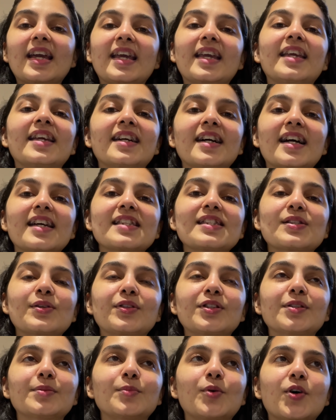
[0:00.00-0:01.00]
Hey guys, so
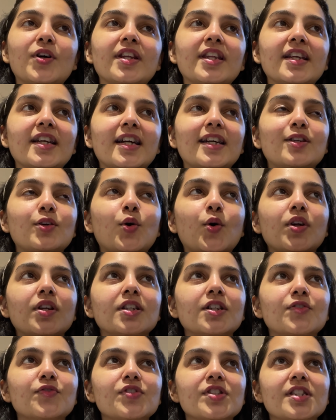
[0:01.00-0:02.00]
in the morning I
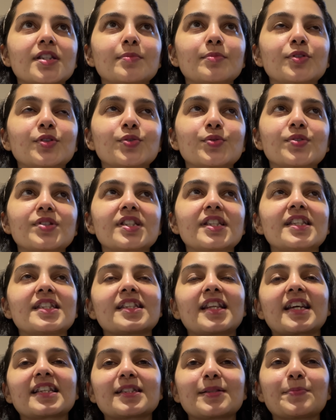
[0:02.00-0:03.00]
ordered for some
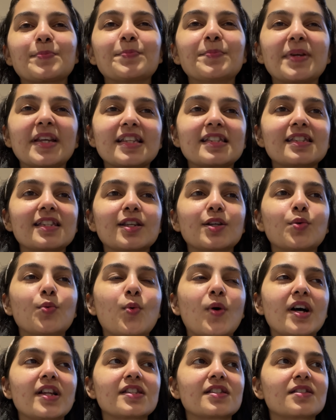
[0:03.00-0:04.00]
groceries, like some basic
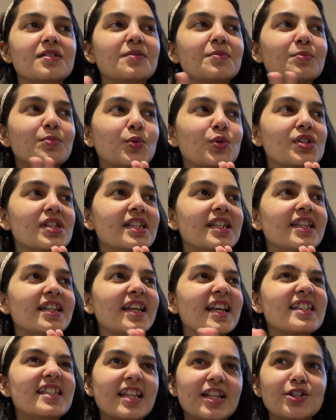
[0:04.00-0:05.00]
ones,
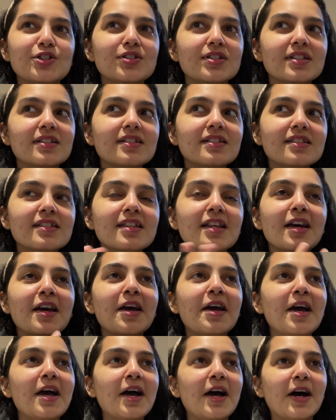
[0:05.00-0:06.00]
mostly essentials.
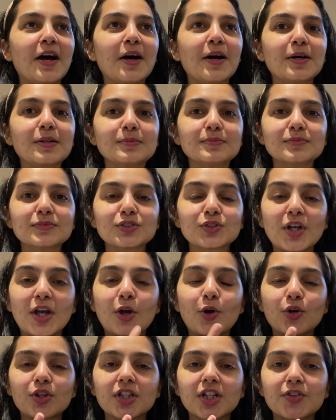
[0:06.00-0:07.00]
Um, so I
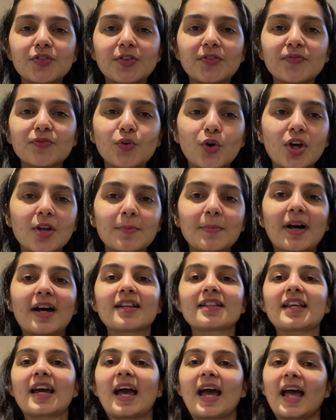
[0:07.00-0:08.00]
ordered from
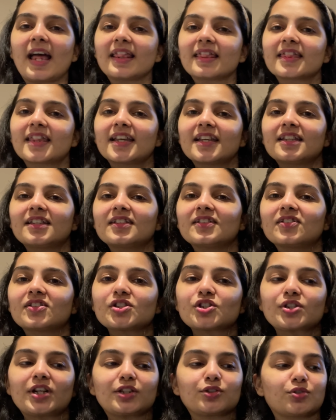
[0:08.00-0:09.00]
Walmart and they're here.
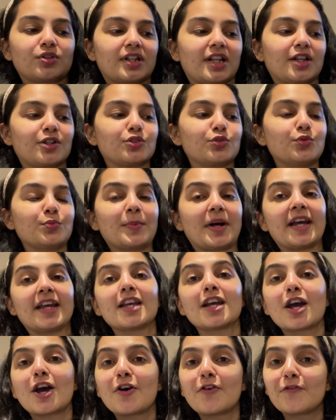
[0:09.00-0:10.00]
So I thought I'd do my
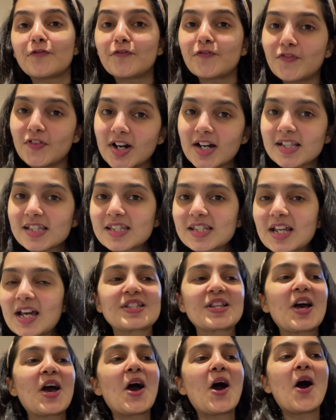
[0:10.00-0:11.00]
first
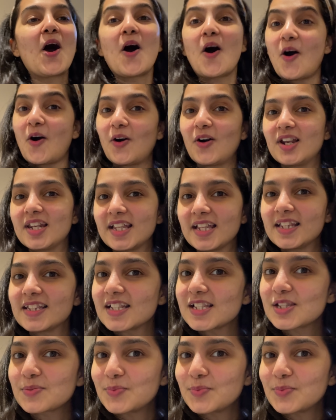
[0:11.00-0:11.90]
haul in this